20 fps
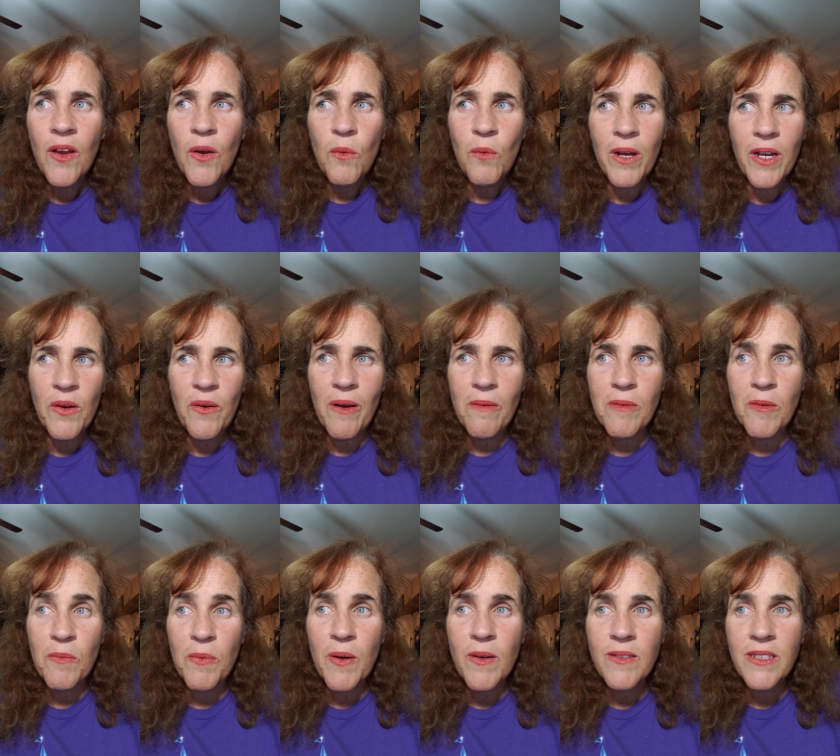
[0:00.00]
1 gram
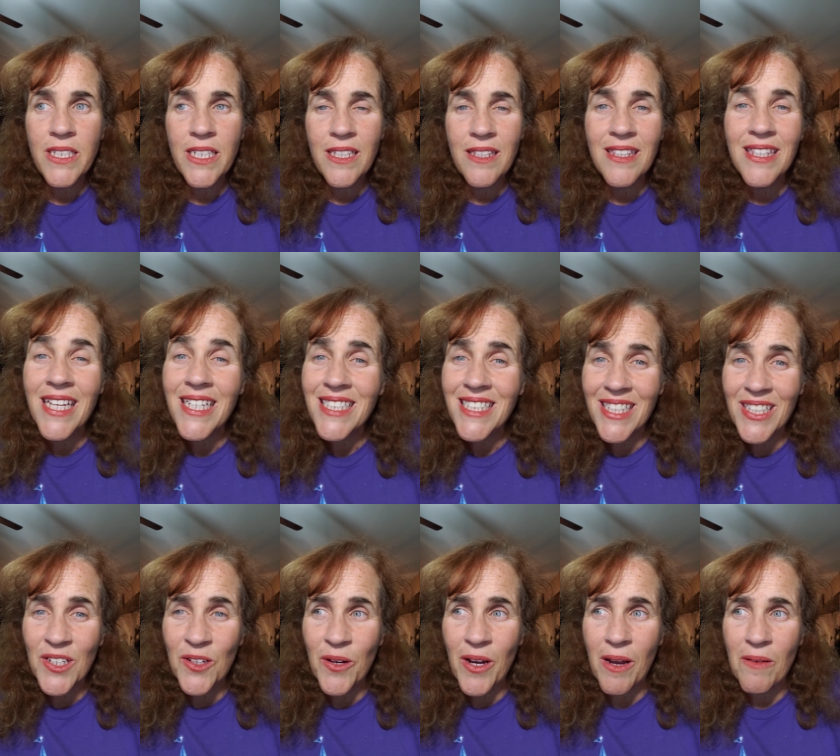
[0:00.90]
of protein, less
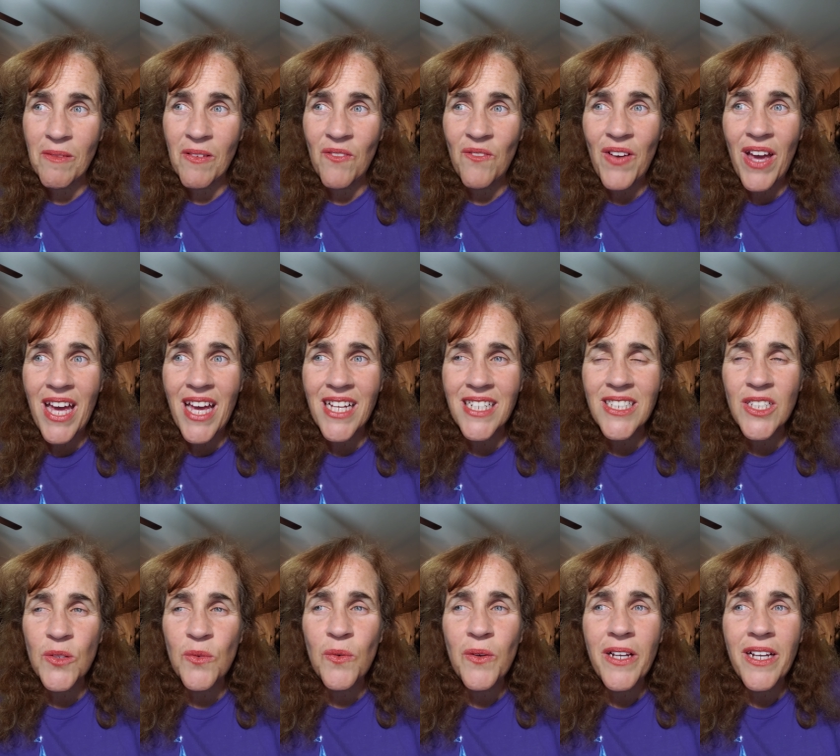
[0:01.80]
than a gram of fat,
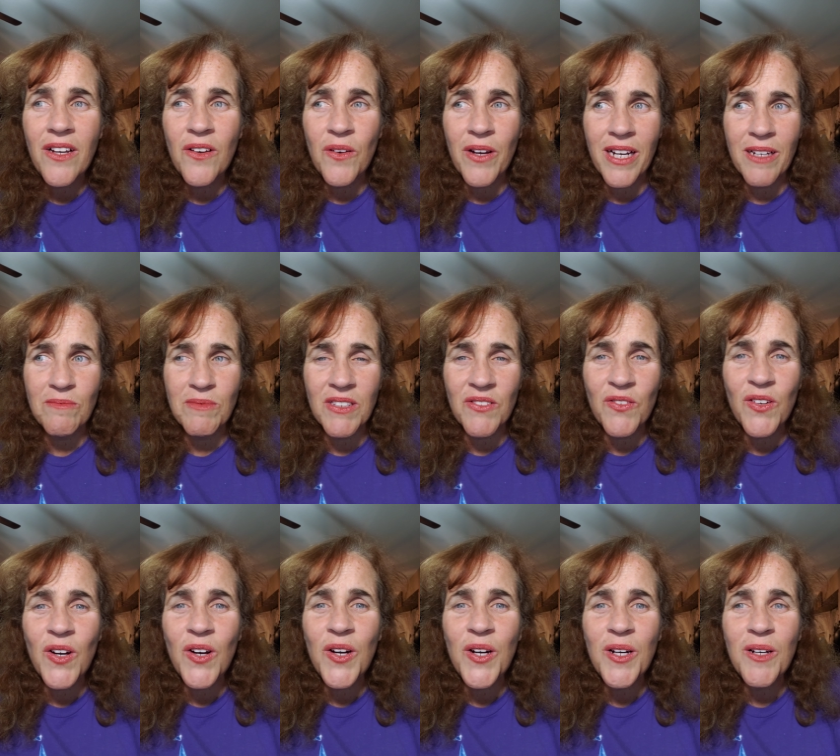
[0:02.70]
3 grams of
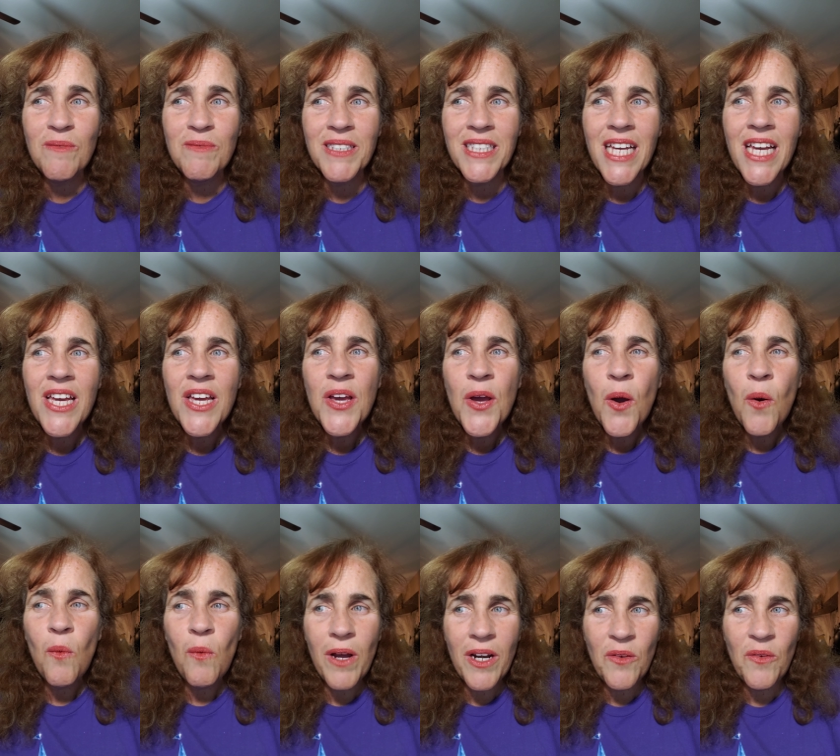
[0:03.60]
carbs,
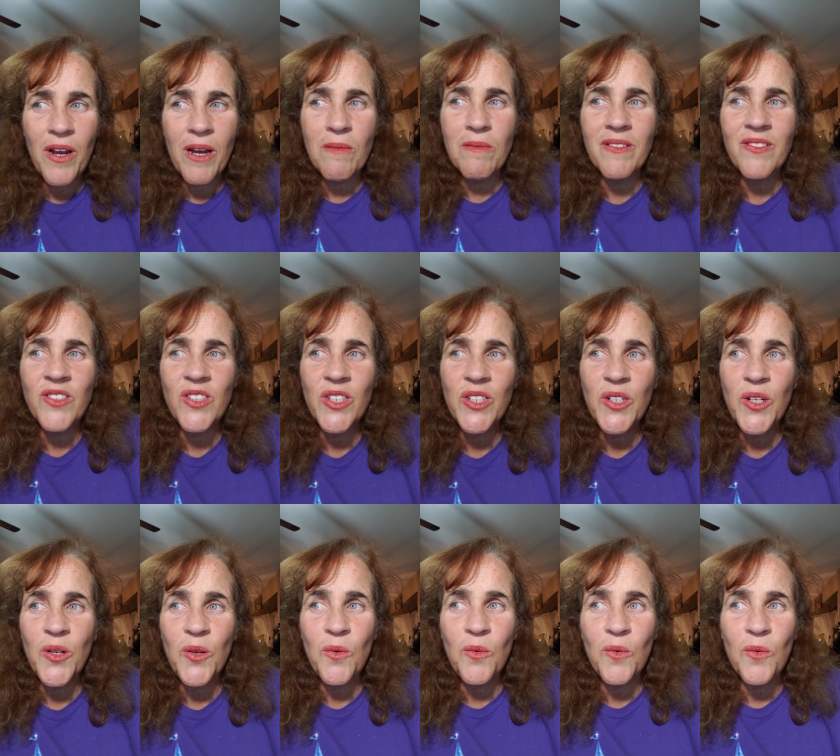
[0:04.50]
1 gram of
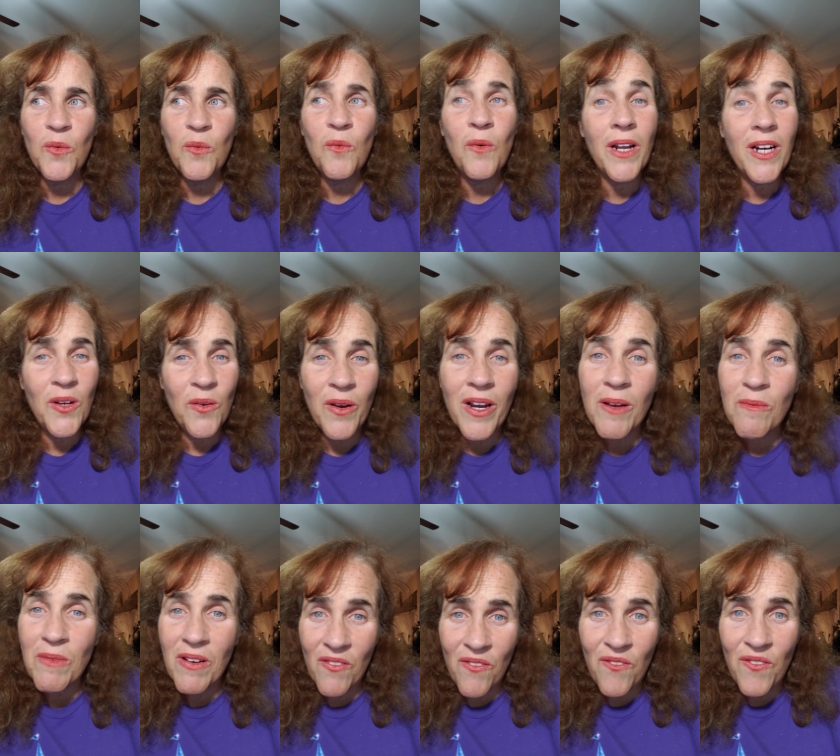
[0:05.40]
sugar, 1
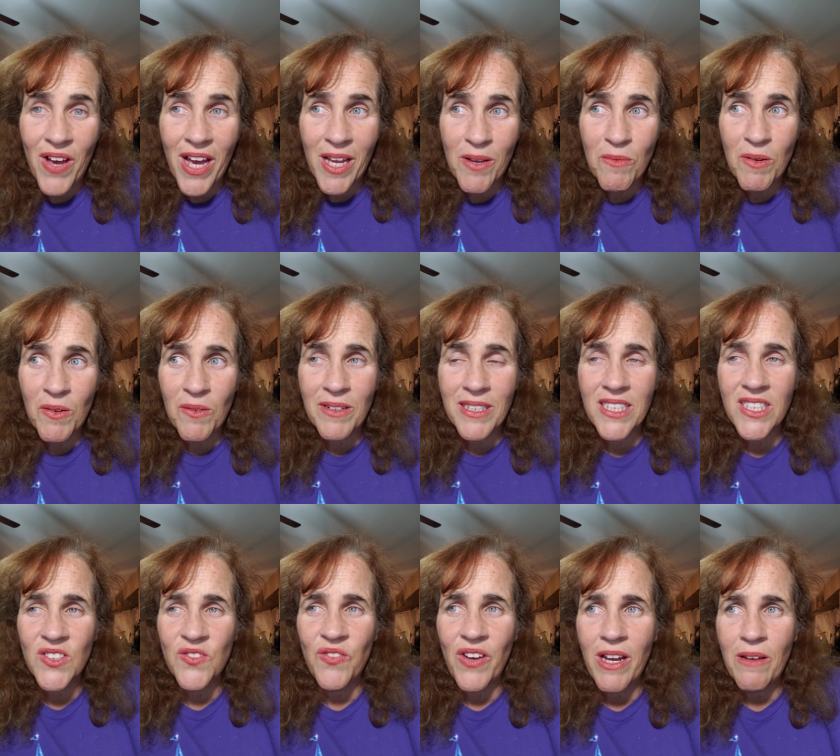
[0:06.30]
gram of fiber, which
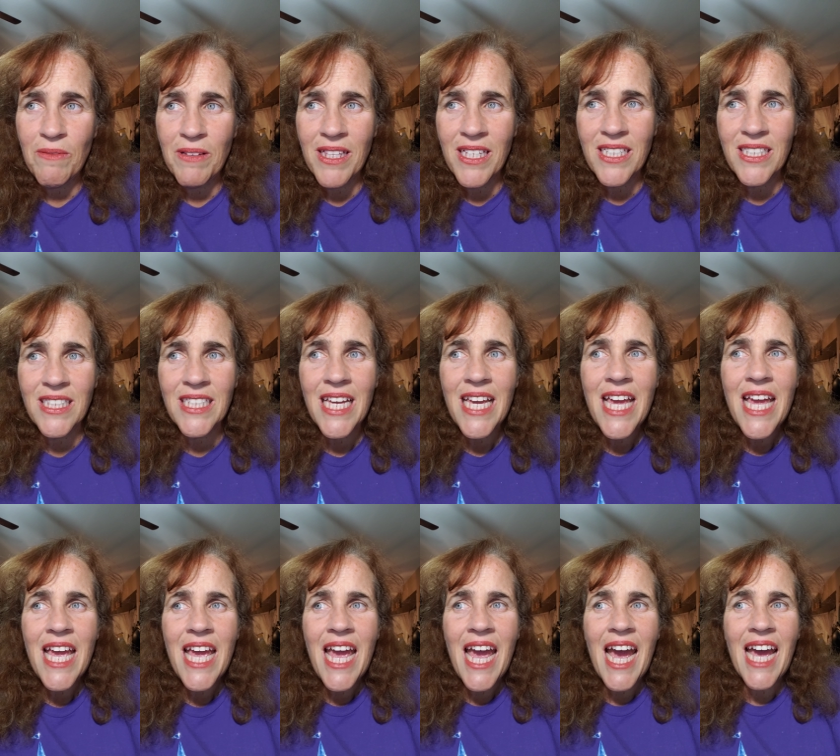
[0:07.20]
is fabulous,
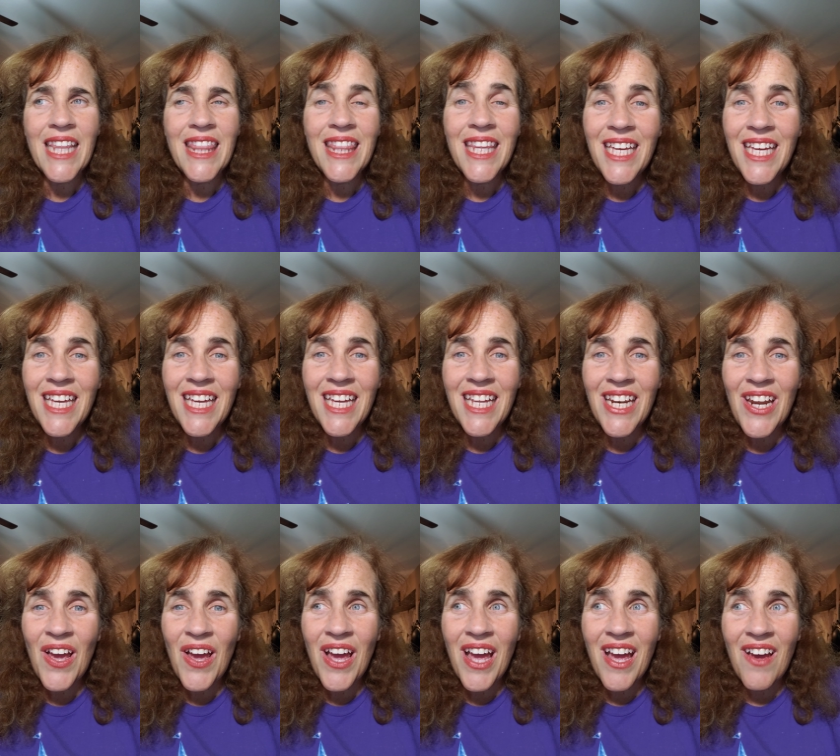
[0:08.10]
and then